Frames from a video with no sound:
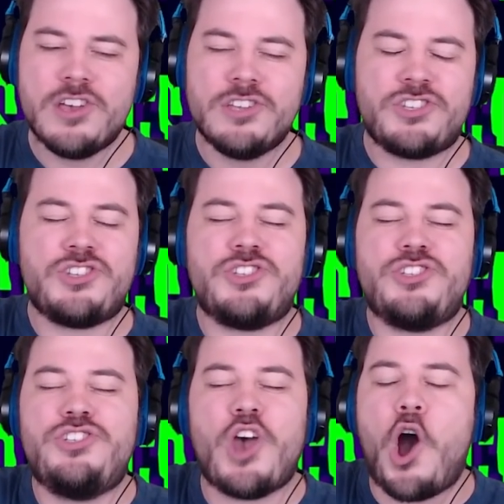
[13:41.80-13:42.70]

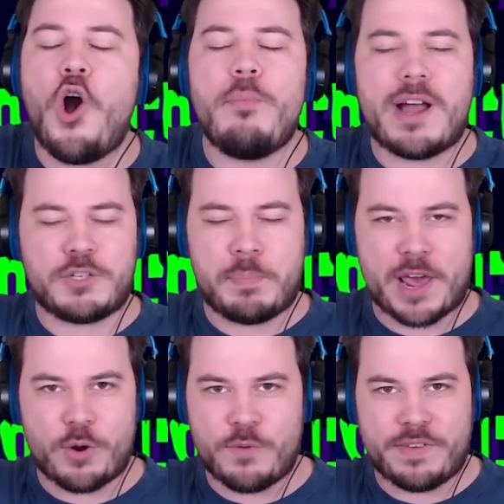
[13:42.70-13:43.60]
So much
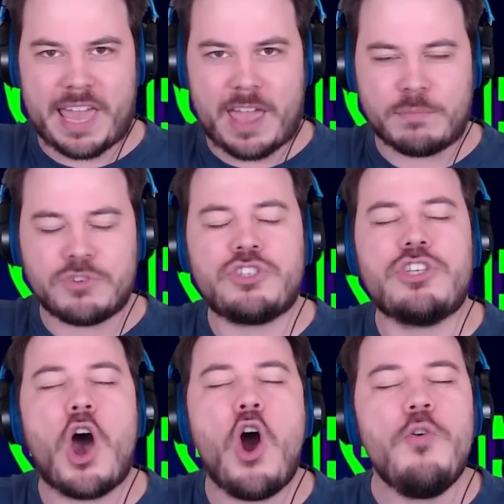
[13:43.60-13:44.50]
better of a game.
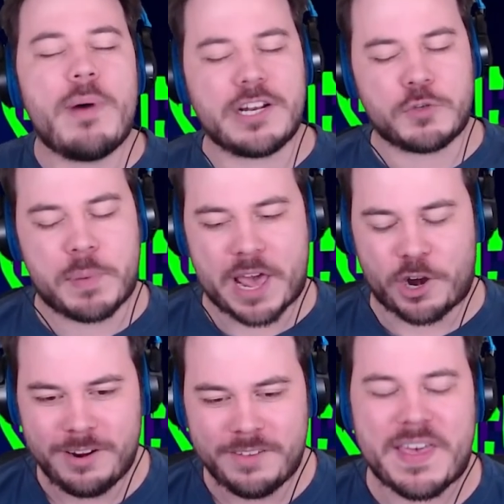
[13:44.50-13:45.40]
So much
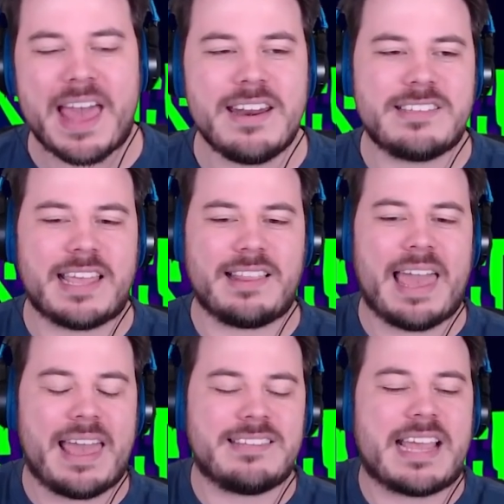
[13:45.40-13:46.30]
better. That and it's like,
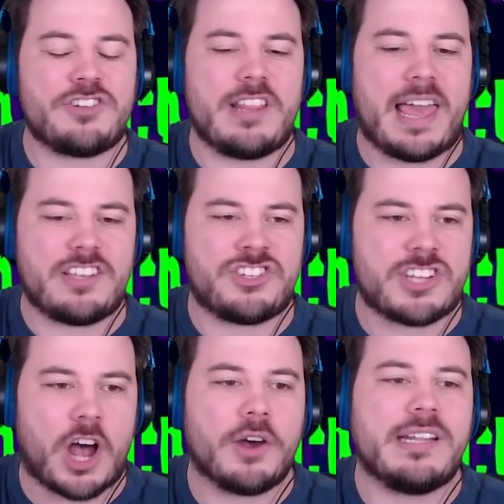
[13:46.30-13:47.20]
like it's actually like
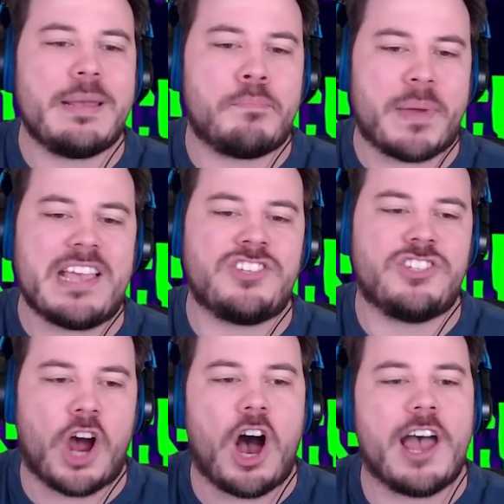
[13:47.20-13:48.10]
solidly
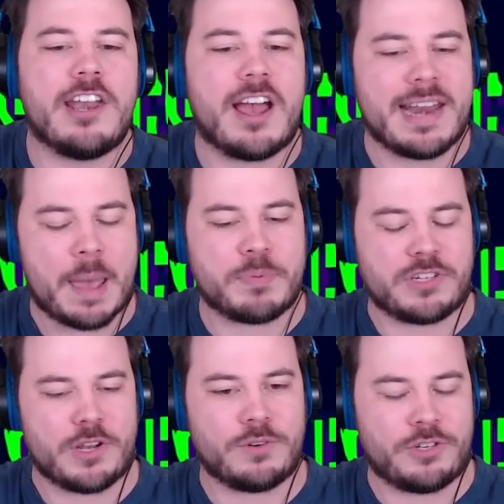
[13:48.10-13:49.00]
based on an
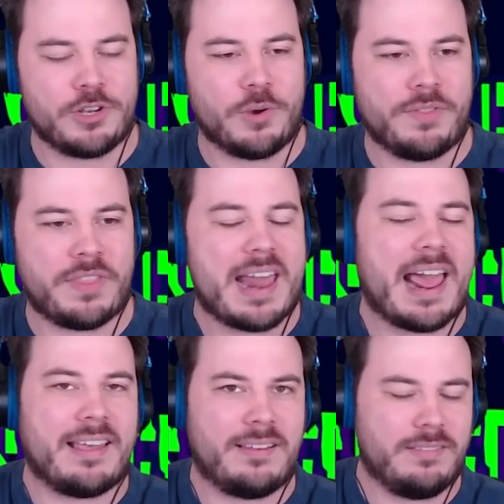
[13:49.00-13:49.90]
episode too. That
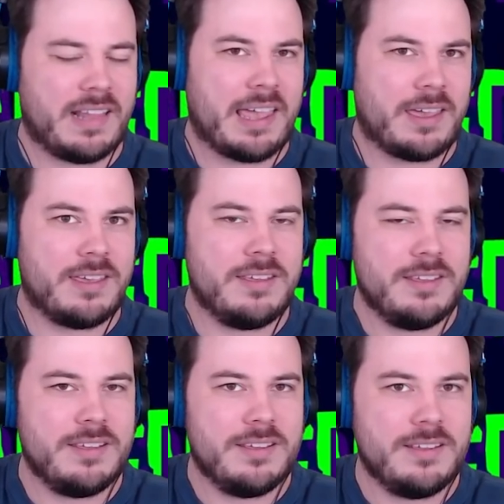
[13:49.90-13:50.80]
I like.
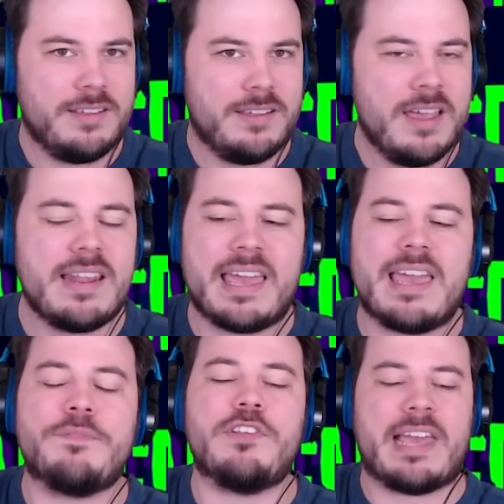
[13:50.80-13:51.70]
Like it
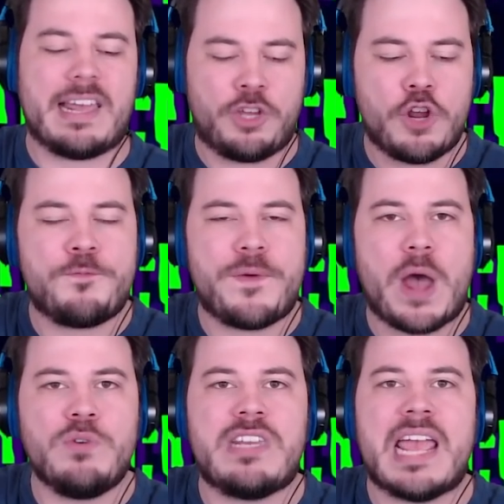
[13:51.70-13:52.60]
gives it like a good
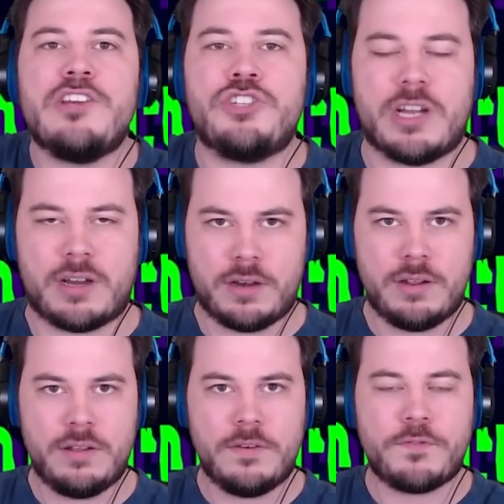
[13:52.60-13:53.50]
foundation
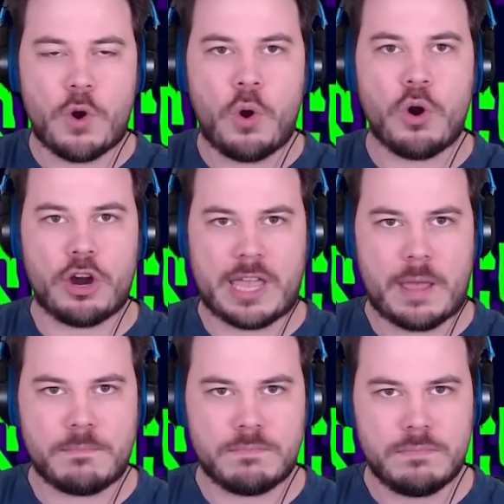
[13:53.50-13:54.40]
for a horror
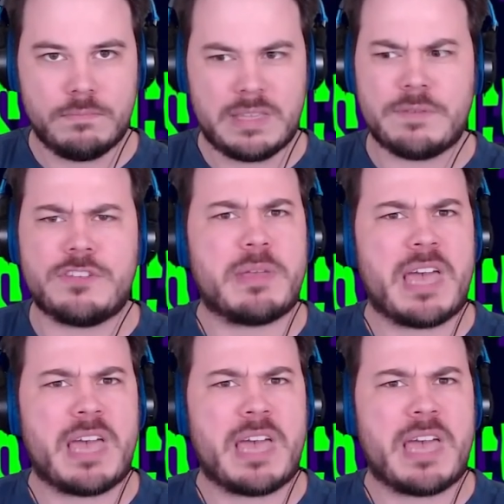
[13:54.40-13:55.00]
game give some